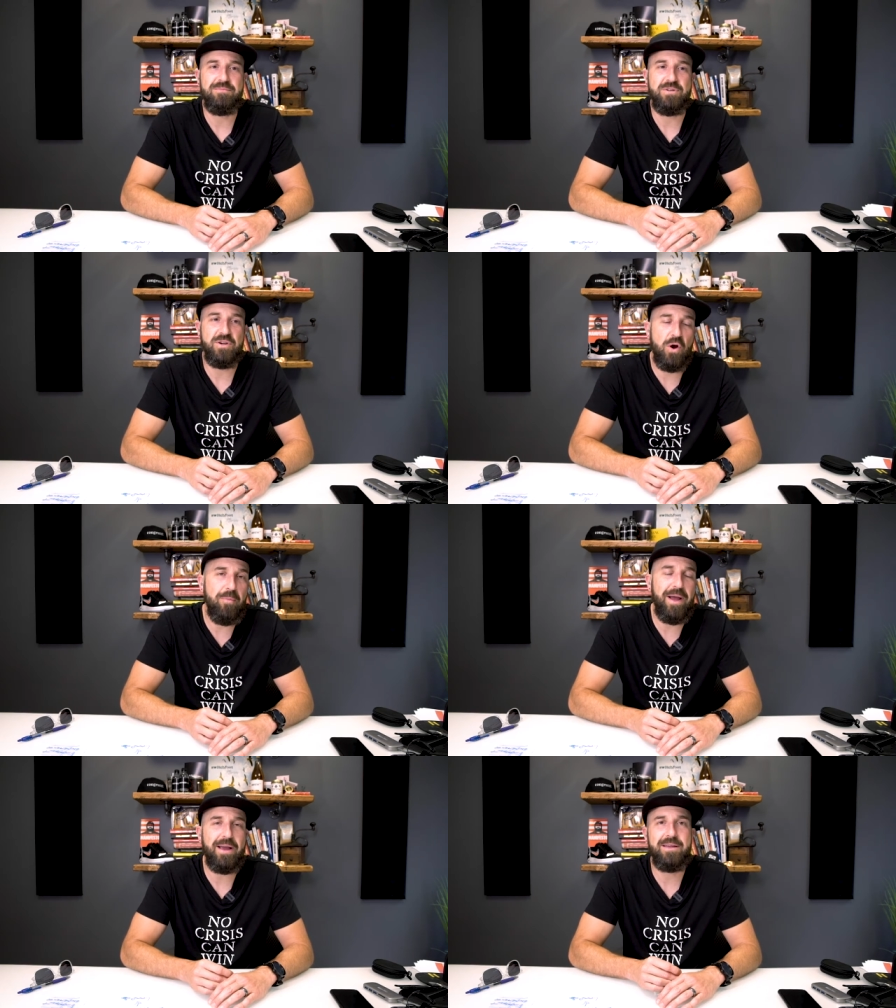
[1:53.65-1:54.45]
you go
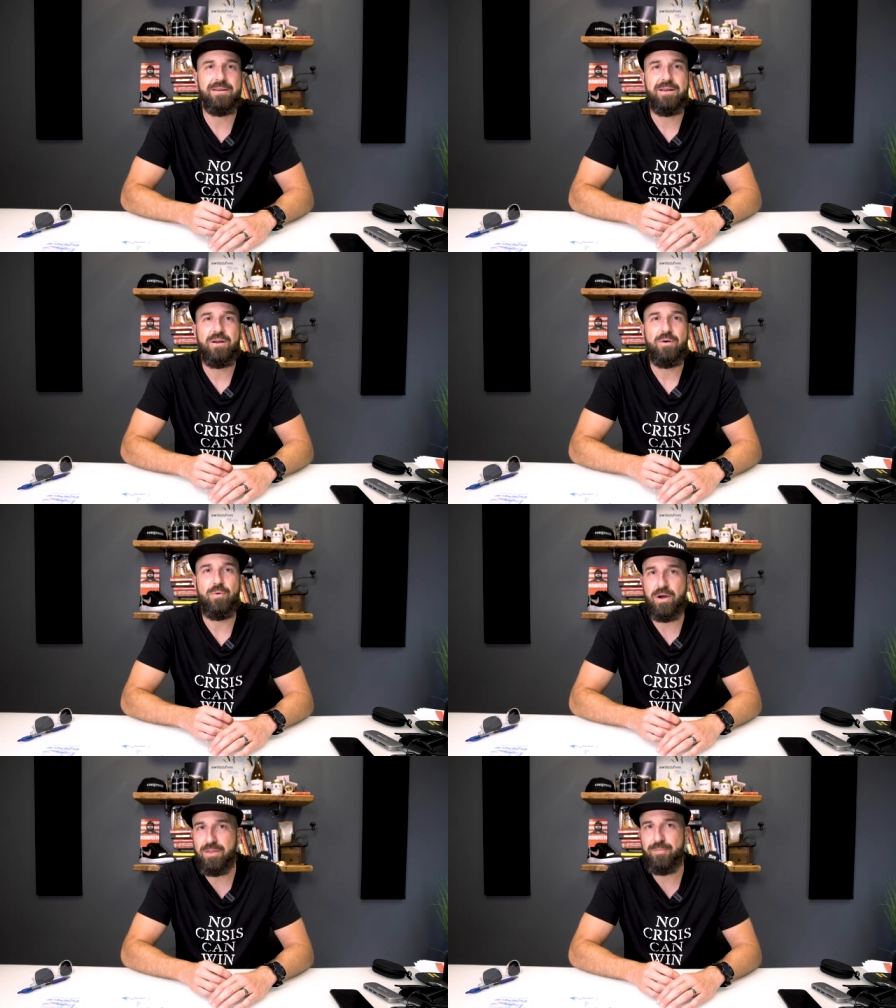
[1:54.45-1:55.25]
back,
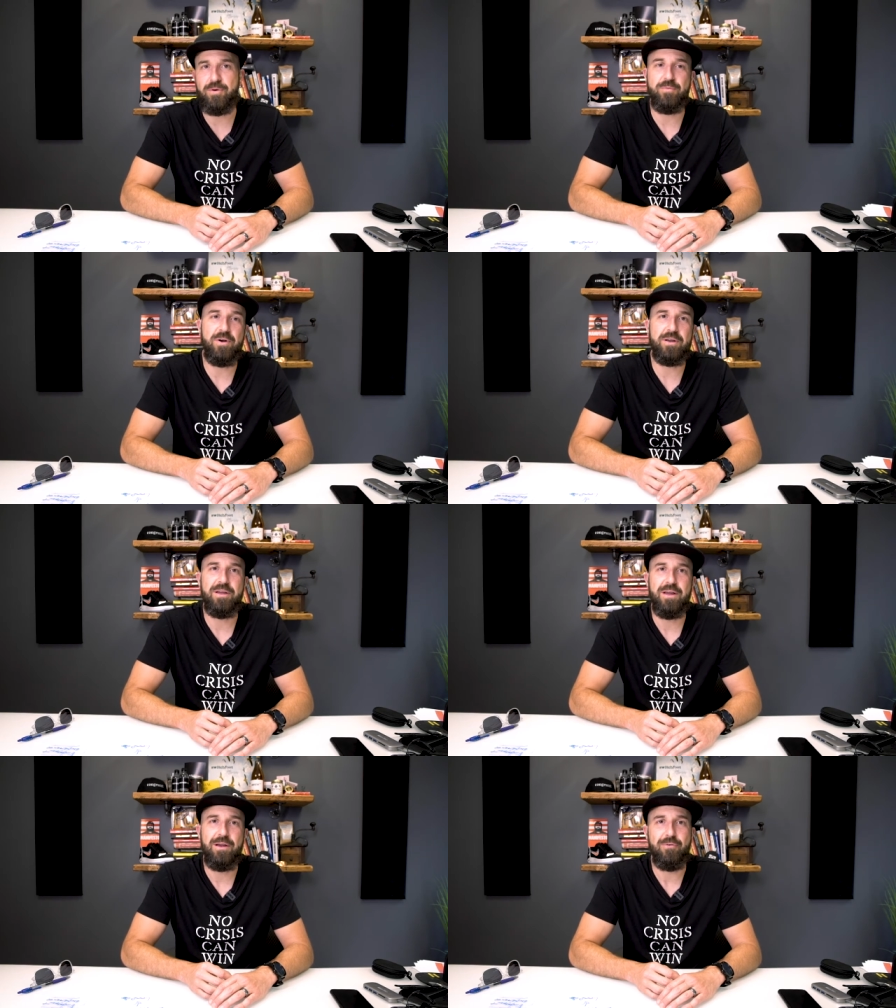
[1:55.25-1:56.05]
walk on the boardwalk,
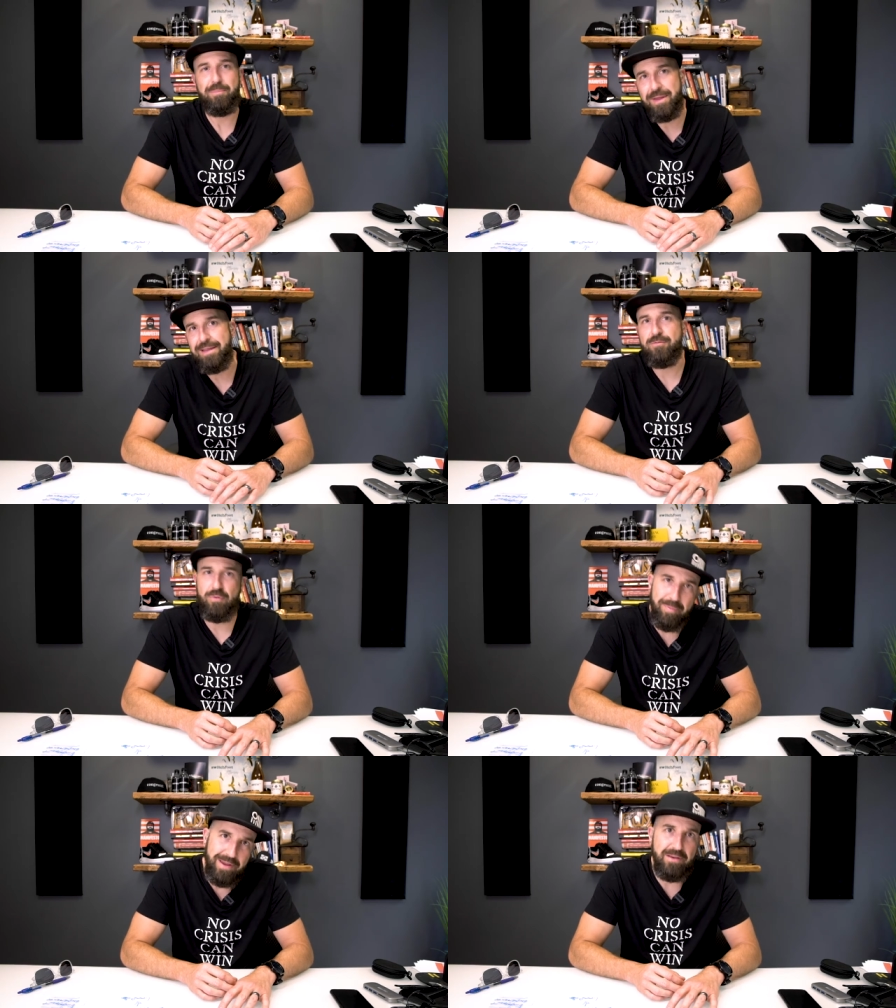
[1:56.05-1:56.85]
repeat,
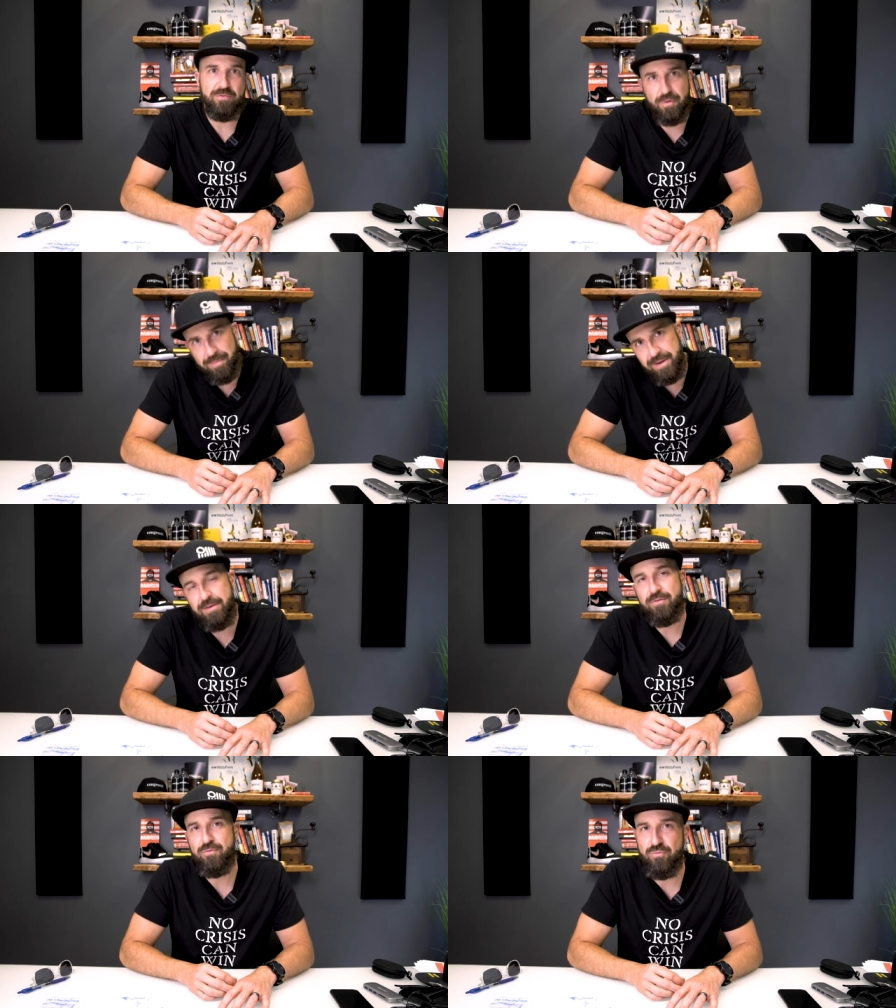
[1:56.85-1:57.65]
repeat,
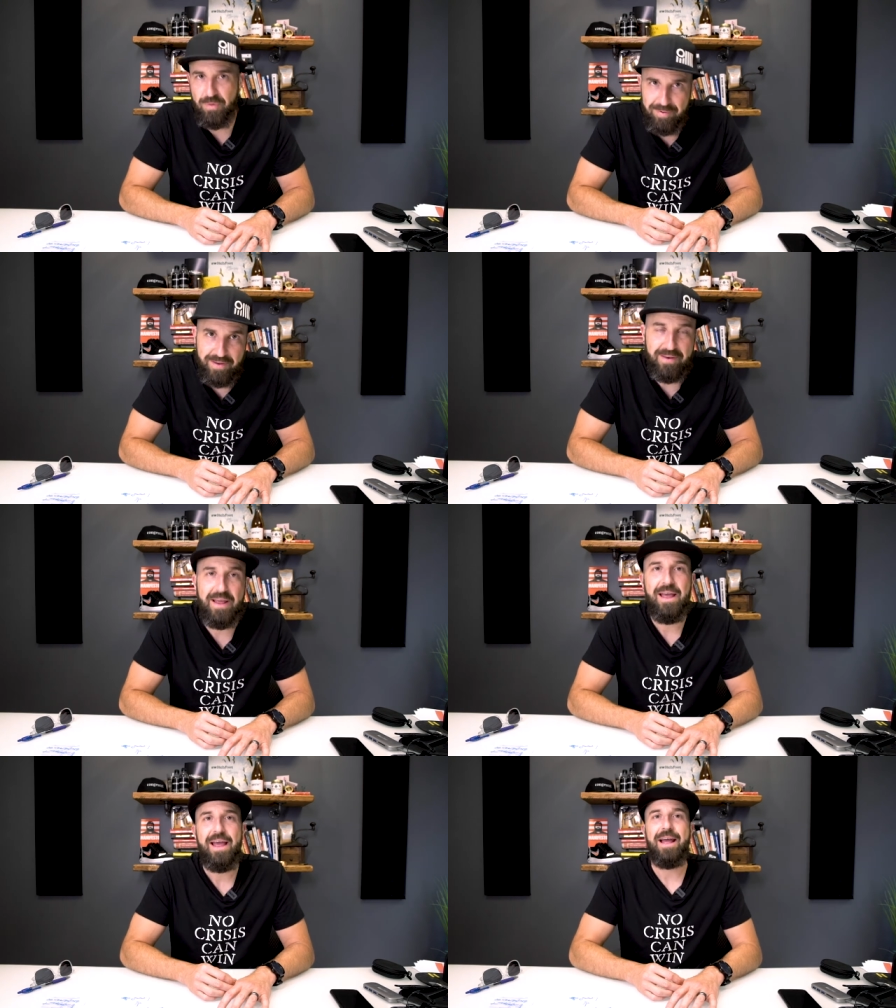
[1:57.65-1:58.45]
repeat, repeat.
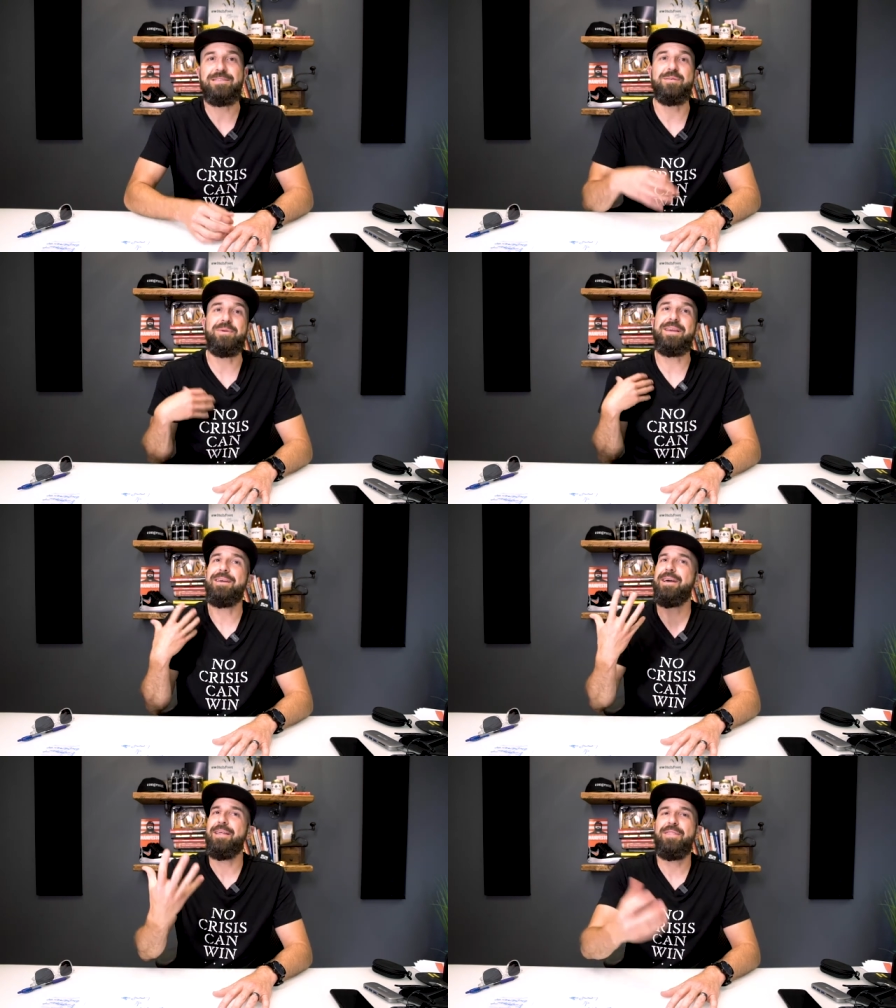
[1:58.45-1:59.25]
And to
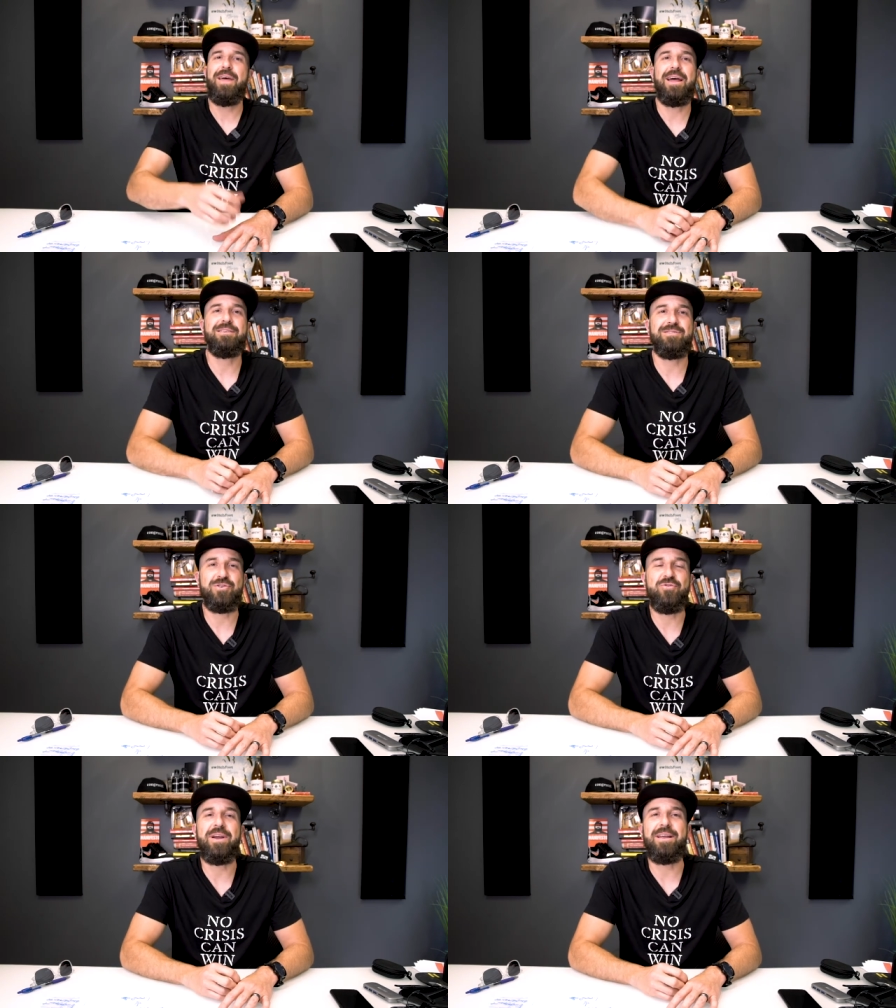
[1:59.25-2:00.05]
me, that is the
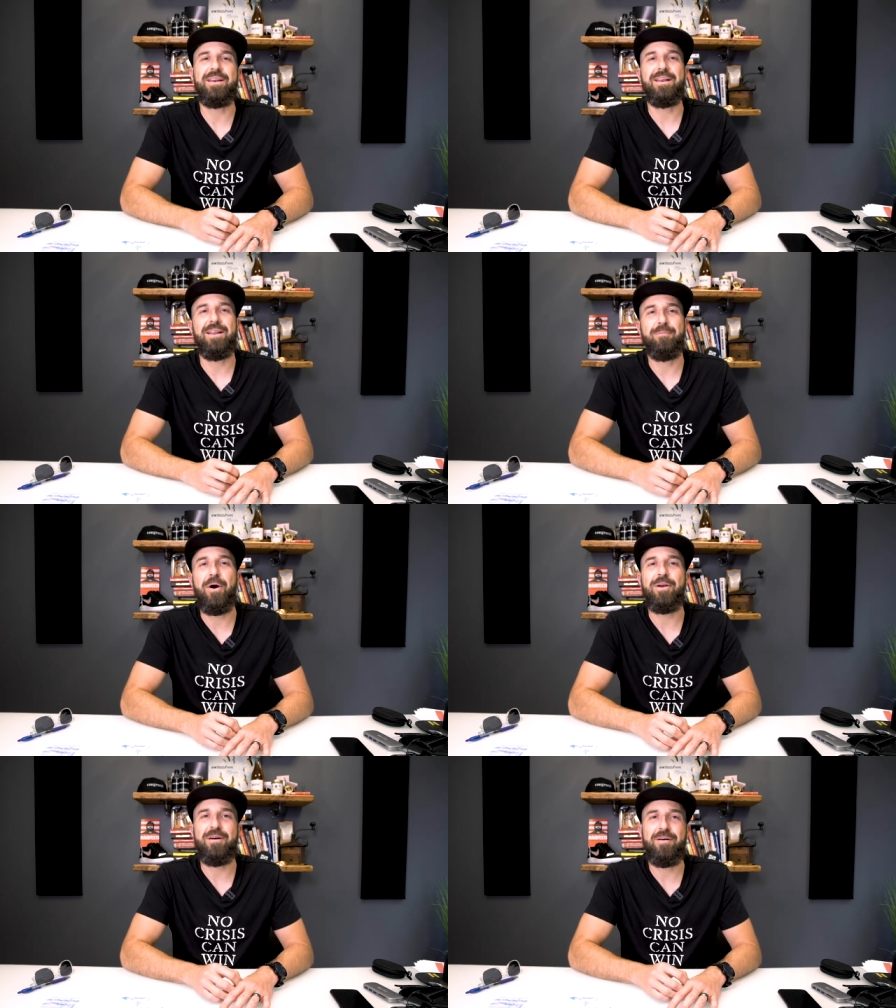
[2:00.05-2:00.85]
great
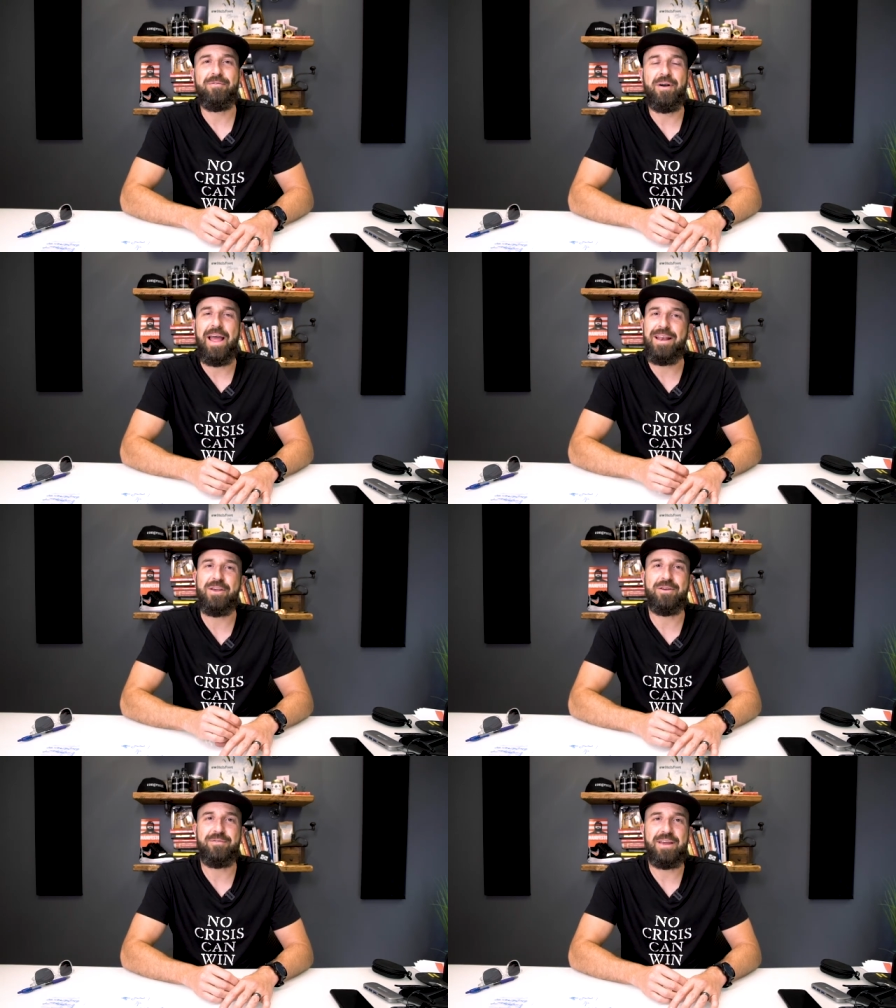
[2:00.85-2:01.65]
part of
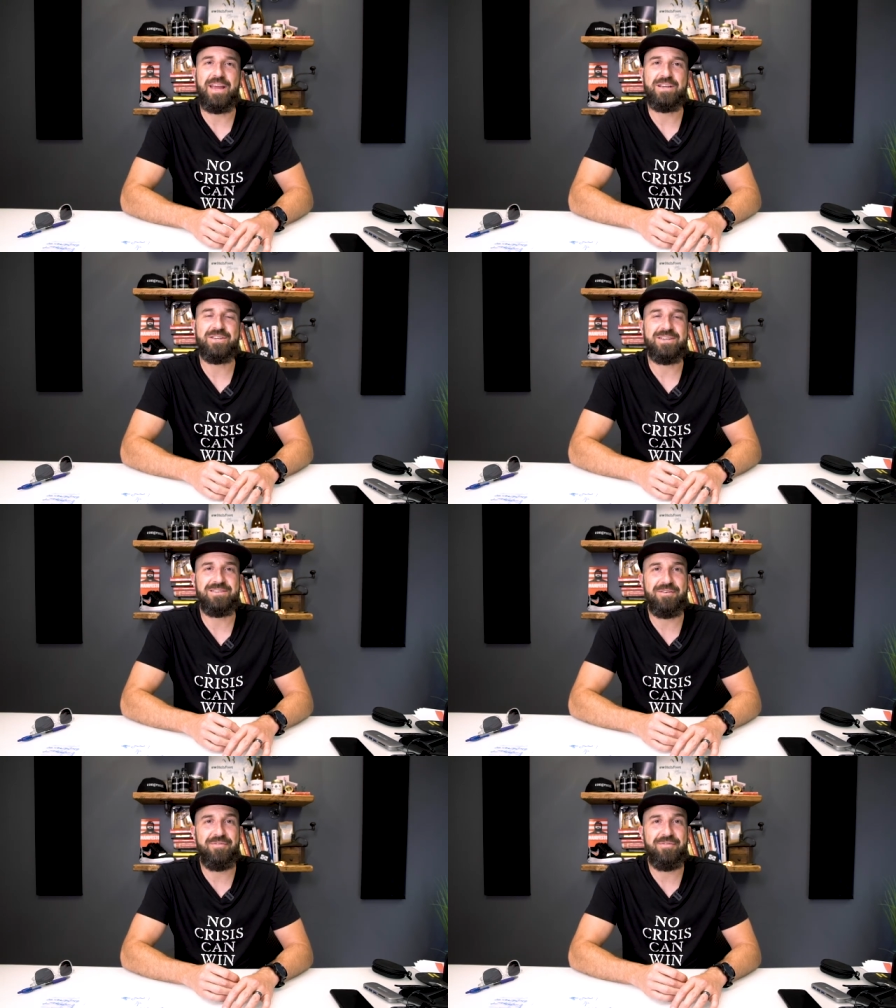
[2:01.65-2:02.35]
any good vacation is the